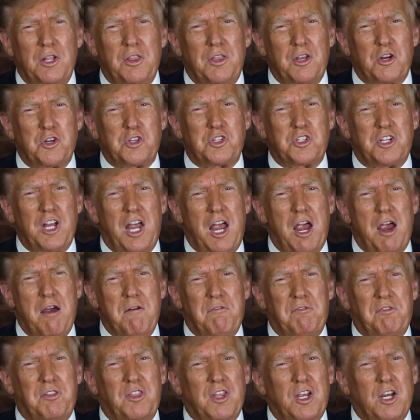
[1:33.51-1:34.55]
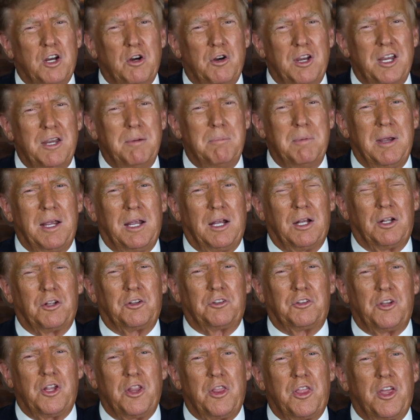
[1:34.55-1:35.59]
their staff, their
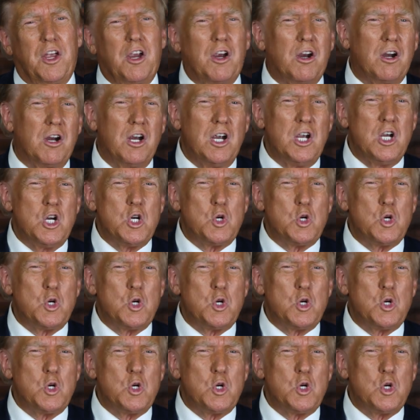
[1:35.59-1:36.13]
emails, and their